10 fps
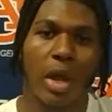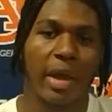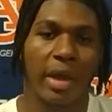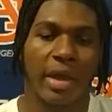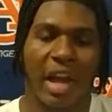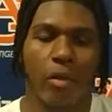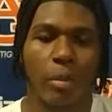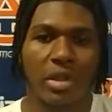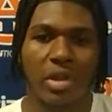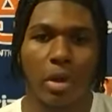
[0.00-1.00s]
And like we've
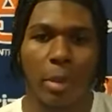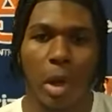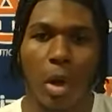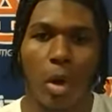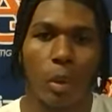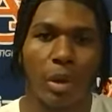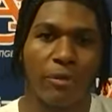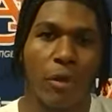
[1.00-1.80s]
been talking about all week,